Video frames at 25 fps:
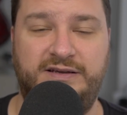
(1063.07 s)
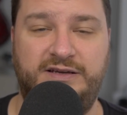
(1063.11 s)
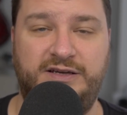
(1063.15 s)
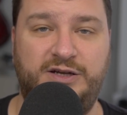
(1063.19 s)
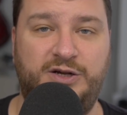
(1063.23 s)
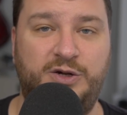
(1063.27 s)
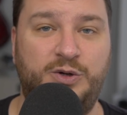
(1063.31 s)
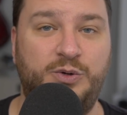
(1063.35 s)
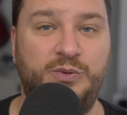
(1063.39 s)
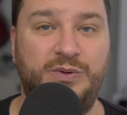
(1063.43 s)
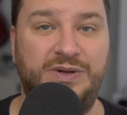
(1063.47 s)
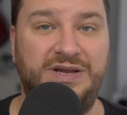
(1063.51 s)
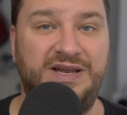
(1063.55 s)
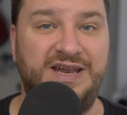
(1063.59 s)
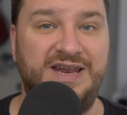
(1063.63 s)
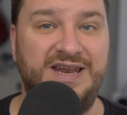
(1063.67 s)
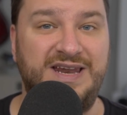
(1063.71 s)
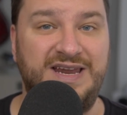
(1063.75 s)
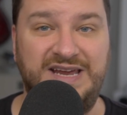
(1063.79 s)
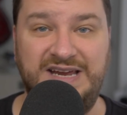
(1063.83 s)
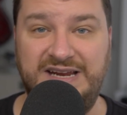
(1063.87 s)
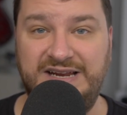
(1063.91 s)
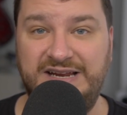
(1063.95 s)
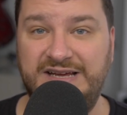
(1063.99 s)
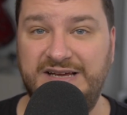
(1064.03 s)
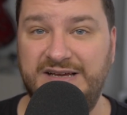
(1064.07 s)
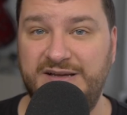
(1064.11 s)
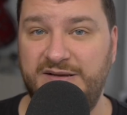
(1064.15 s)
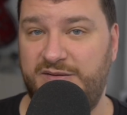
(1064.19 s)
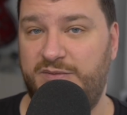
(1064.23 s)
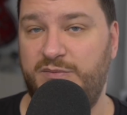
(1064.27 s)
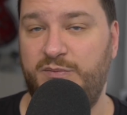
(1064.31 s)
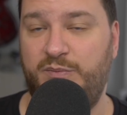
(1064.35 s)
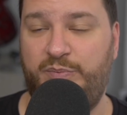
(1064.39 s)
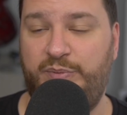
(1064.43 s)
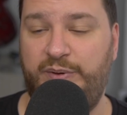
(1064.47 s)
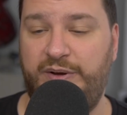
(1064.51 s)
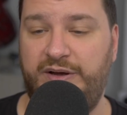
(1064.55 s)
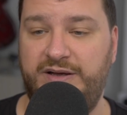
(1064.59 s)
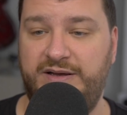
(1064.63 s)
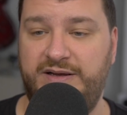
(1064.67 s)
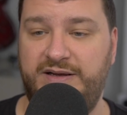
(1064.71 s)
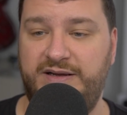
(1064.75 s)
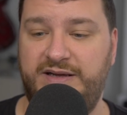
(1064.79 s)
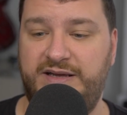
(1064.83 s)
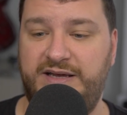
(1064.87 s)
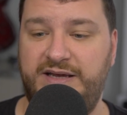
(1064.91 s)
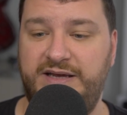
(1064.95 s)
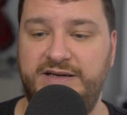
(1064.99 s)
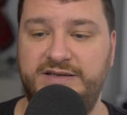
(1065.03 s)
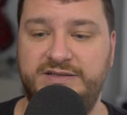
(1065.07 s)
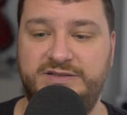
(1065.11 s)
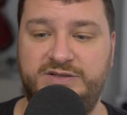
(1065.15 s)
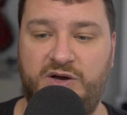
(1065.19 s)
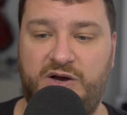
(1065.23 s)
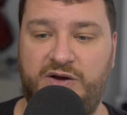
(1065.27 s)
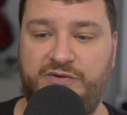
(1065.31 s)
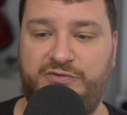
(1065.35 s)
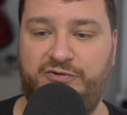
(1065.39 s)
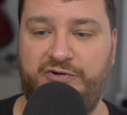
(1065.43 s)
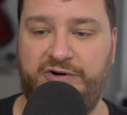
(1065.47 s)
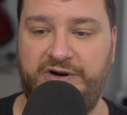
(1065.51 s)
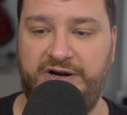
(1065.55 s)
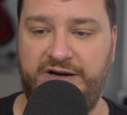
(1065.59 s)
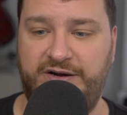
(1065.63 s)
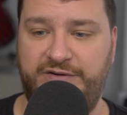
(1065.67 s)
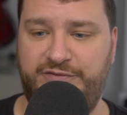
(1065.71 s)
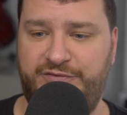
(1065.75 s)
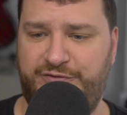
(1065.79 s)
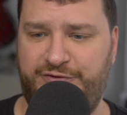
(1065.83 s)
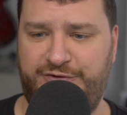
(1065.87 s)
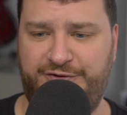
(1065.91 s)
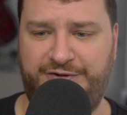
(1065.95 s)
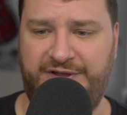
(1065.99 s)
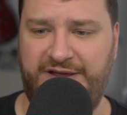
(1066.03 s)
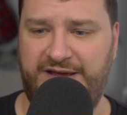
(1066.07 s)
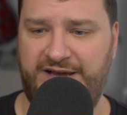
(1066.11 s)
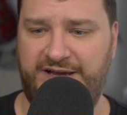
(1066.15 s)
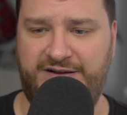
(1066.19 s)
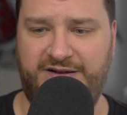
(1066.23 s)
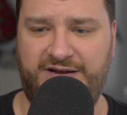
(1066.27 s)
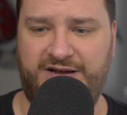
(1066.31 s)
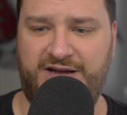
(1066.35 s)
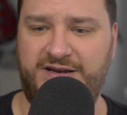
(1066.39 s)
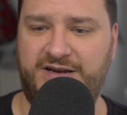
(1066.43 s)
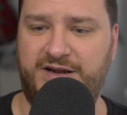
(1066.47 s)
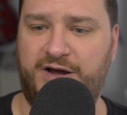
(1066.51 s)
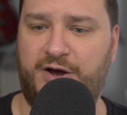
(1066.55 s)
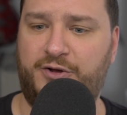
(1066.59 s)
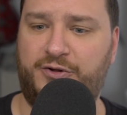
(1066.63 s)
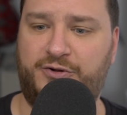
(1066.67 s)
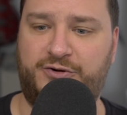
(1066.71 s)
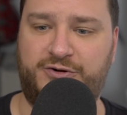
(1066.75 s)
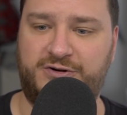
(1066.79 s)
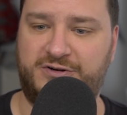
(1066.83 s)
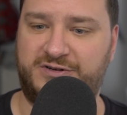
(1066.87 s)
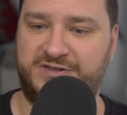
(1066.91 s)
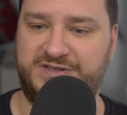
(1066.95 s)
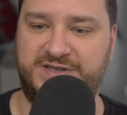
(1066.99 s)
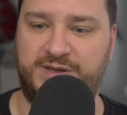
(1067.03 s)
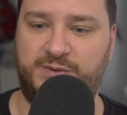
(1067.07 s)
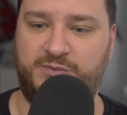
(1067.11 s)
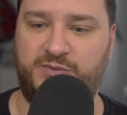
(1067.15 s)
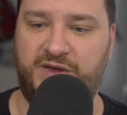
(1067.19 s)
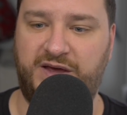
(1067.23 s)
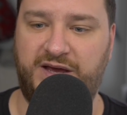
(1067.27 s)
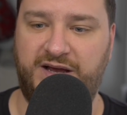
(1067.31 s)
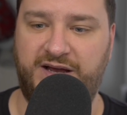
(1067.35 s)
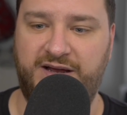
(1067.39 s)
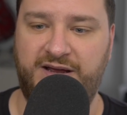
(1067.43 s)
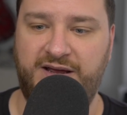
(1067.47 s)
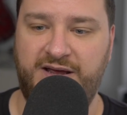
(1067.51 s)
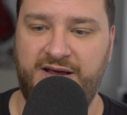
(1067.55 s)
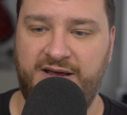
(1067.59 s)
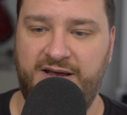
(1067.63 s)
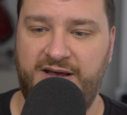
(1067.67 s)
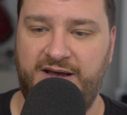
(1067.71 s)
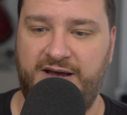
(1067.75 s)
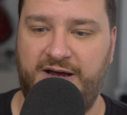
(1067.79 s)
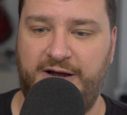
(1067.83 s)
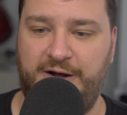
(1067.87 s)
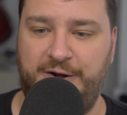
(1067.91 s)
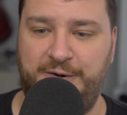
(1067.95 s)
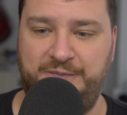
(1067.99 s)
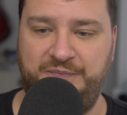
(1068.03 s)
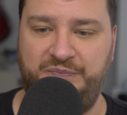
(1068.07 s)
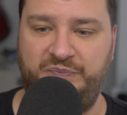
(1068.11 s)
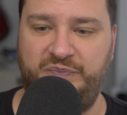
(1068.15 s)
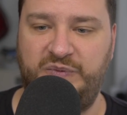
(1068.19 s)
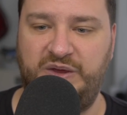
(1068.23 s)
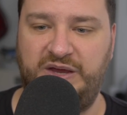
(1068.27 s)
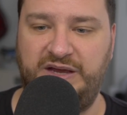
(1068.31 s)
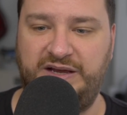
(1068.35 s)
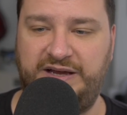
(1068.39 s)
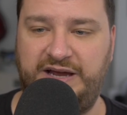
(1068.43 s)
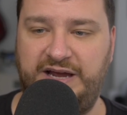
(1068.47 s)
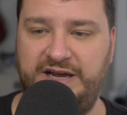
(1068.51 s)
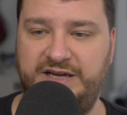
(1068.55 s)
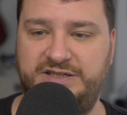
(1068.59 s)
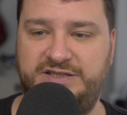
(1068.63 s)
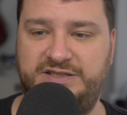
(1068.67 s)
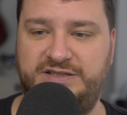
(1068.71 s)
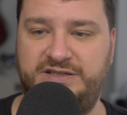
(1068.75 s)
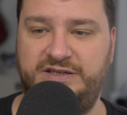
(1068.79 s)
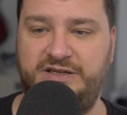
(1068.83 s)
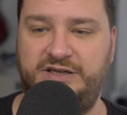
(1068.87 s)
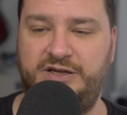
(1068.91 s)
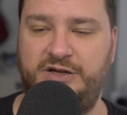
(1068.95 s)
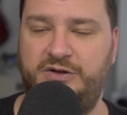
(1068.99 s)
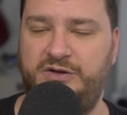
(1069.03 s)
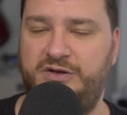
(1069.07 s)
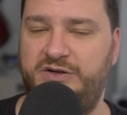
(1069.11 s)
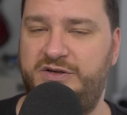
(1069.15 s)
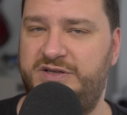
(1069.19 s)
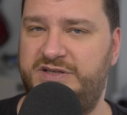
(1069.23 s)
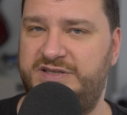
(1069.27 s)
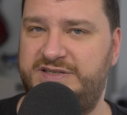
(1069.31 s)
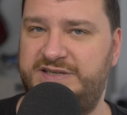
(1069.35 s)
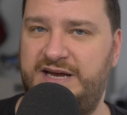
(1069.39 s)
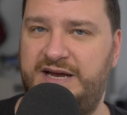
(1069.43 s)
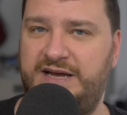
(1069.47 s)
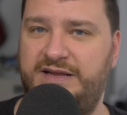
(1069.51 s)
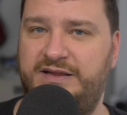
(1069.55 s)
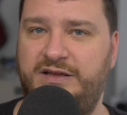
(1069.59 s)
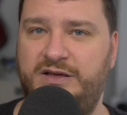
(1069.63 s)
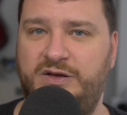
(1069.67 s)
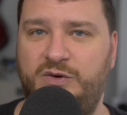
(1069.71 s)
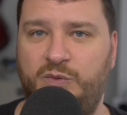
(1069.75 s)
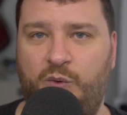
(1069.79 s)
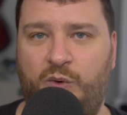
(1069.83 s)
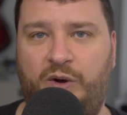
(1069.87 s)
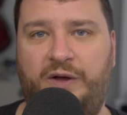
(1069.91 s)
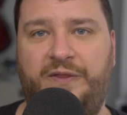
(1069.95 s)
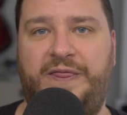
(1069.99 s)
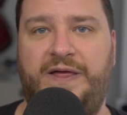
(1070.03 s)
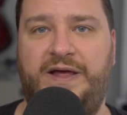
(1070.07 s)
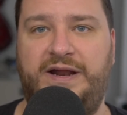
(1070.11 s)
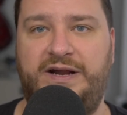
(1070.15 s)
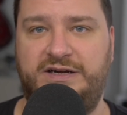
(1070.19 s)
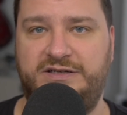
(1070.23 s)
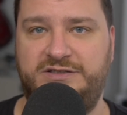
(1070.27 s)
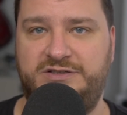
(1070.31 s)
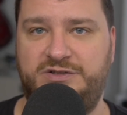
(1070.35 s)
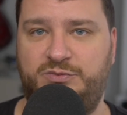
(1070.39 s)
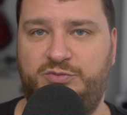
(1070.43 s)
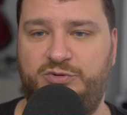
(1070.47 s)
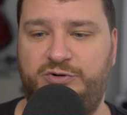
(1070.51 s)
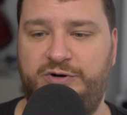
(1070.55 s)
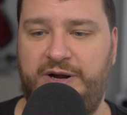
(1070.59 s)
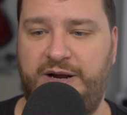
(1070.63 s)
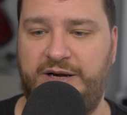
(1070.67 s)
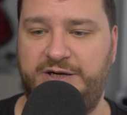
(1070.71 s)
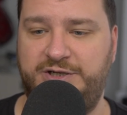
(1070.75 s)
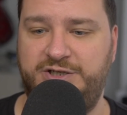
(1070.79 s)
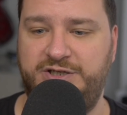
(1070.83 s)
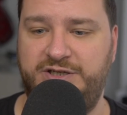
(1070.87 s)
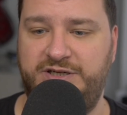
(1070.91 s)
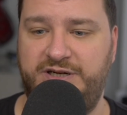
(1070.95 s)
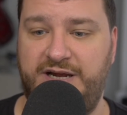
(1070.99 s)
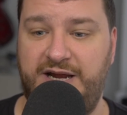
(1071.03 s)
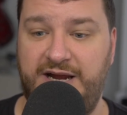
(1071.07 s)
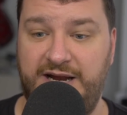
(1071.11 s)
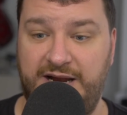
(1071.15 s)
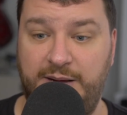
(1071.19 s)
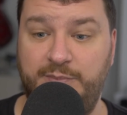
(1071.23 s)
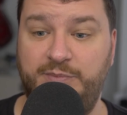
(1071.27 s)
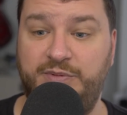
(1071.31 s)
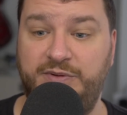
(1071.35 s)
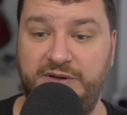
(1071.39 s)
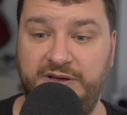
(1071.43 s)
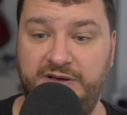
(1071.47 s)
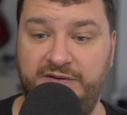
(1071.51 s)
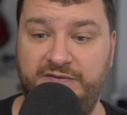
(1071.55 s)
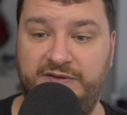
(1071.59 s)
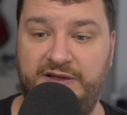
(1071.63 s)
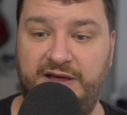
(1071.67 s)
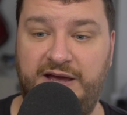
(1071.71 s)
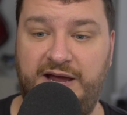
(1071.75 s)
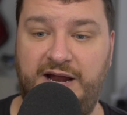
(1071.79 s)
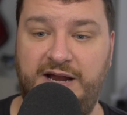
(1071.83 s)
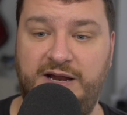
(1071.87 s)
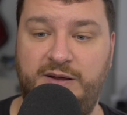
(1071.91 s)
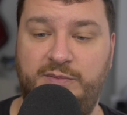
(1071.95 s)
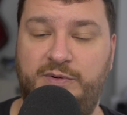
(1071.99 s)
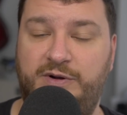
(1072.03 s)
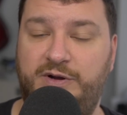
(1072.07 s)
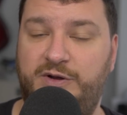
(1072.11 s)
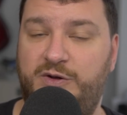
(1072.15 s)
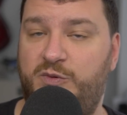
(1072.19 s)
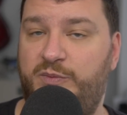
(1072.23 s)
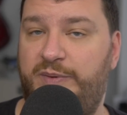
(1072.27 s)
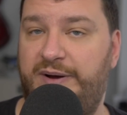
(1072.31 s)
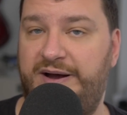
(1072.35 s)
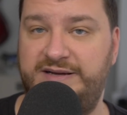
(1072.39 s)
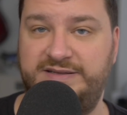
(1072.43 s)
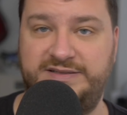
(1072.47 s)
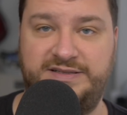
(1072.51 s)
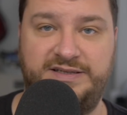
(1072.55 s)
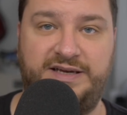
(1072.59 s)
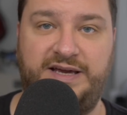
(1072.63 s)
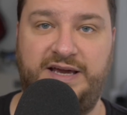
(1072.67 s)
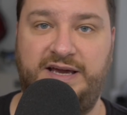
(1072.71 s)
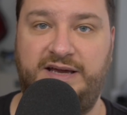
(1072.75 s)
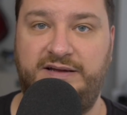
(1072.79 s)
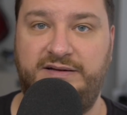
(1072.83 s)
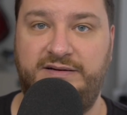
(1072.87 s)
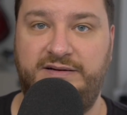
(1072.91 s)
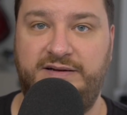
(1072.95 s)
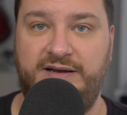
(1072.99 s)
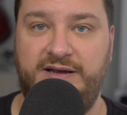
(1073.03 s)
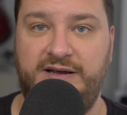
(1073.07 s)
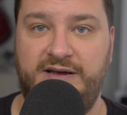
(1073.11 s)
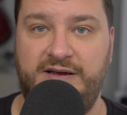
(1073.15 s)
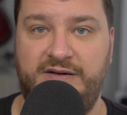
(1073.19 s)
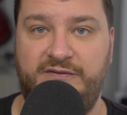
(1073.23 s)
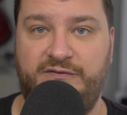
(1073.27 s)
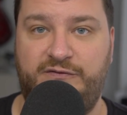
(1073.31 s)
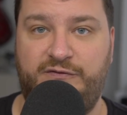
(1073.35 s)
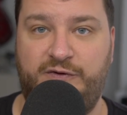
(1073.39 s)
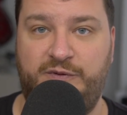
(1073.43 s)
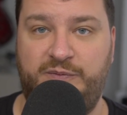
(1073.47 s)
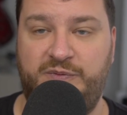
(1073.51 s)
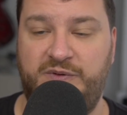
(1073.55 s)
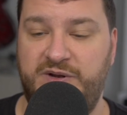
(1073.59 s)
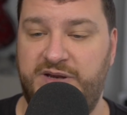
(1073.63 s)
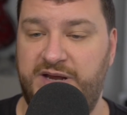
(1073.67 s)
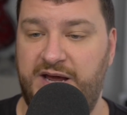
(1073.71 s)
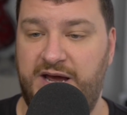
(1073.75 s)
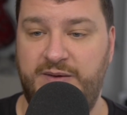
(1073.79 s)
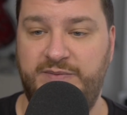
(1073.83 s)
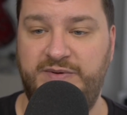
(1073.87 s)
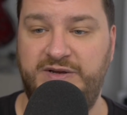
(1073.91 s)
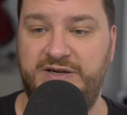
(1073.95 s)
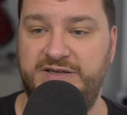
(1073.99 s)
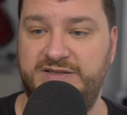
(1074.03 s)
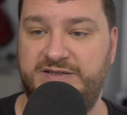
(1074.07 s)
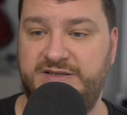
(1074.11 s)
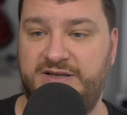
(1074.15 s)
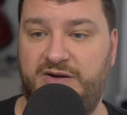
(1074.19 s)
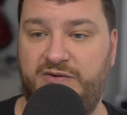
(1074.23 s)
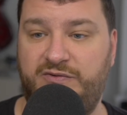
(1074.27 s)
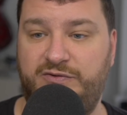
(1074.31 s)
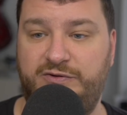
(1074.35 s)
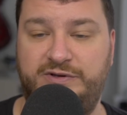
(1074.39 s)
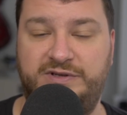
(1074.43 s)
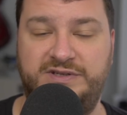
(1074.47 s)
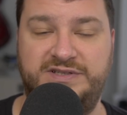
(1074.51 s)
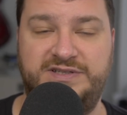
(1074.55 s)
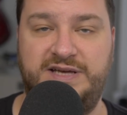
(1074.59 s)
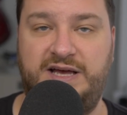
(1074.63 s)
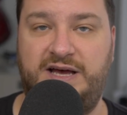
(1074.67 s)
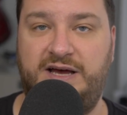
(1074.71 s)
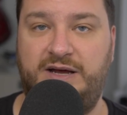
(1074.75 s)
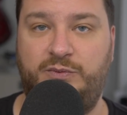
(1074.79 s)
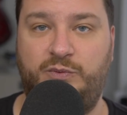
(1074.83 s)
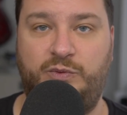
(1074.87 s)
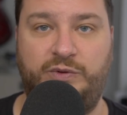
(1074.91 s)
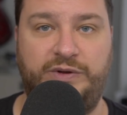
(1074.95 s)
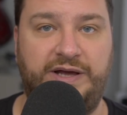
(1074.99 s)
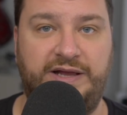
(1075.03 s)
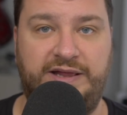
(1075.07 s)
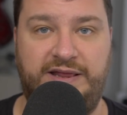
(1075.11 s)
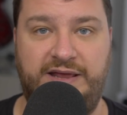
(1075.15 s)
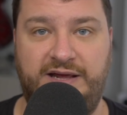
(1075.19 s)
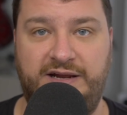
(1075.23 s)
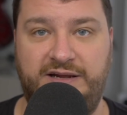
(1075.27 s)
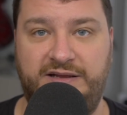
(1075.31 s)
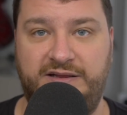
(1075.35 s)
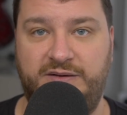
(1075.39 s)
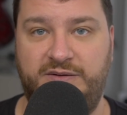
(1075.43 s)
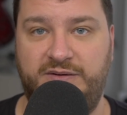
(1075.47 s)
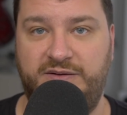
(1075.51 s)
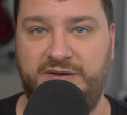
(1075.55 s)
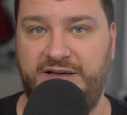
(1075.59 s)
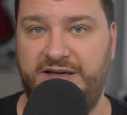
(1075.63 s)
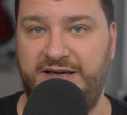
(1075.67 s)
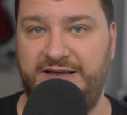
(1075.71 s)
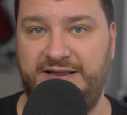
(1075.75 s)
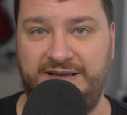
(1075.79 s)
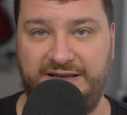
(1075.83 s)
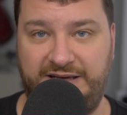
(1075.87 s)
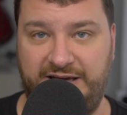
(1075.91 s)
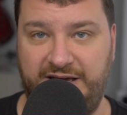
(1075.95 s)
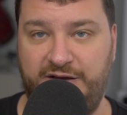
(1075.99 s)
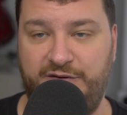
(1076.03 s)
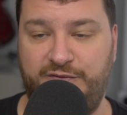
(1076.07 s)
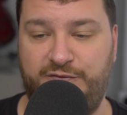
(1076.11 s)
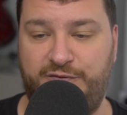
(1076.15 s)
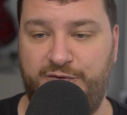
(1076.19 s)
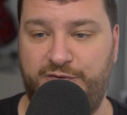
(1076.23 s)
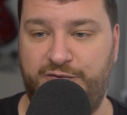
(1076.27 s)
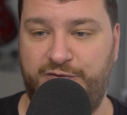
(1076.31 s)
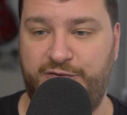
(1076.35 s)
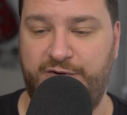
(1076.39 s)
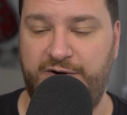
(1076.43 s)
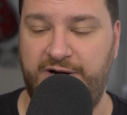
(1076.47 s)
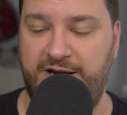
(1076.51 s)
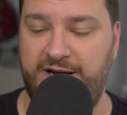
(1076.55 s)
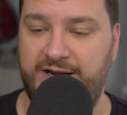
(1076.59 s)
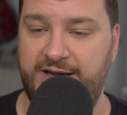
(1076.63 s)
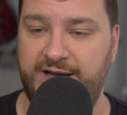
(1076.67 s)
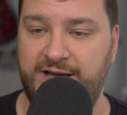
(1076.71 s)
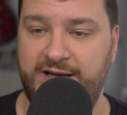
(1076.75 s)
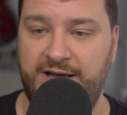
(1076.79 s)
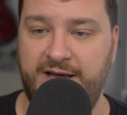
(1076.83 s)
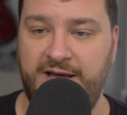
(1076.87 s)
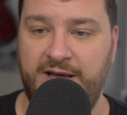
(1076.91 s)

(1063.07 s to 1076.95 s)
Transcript: You don't need it, but he is offering it for like $1 or something in case, you know, you decide that you want that extra protection. And I believe that anybody who buys the kit from the time he discovered this on will get that in the kit for free.